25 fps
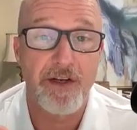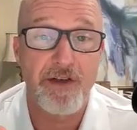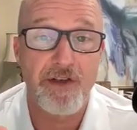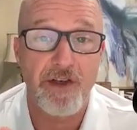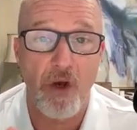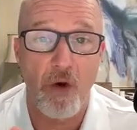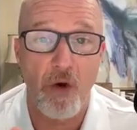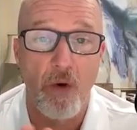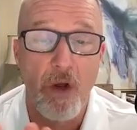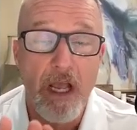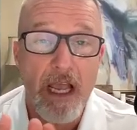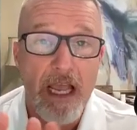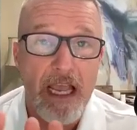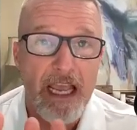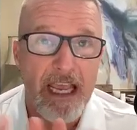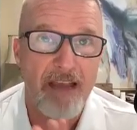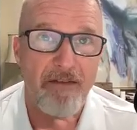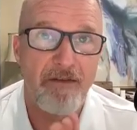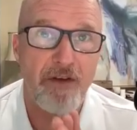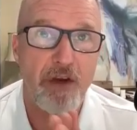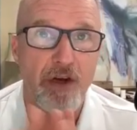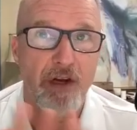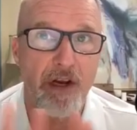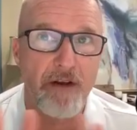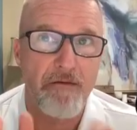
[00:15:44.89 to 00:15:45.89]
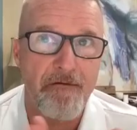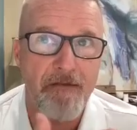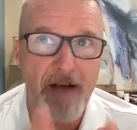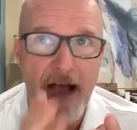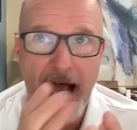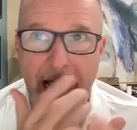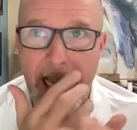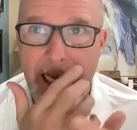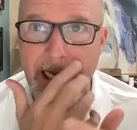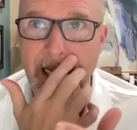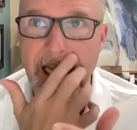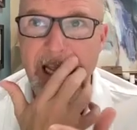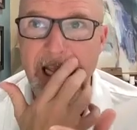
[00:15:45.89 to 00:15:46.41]
And so if you
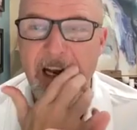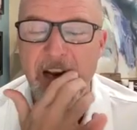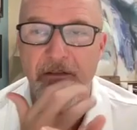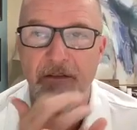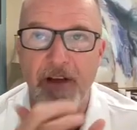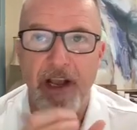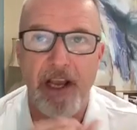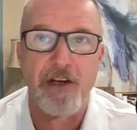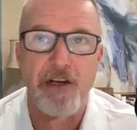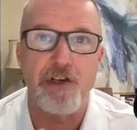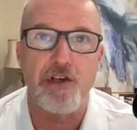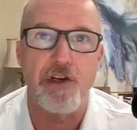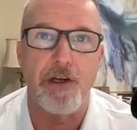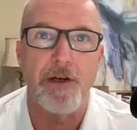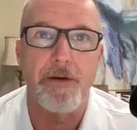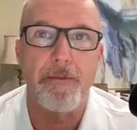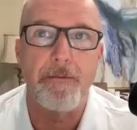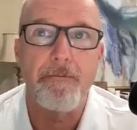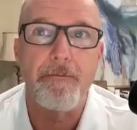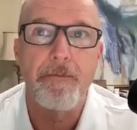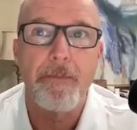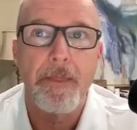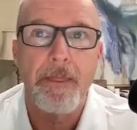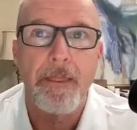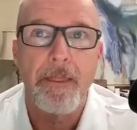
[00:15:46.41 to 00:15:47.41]
define innovation,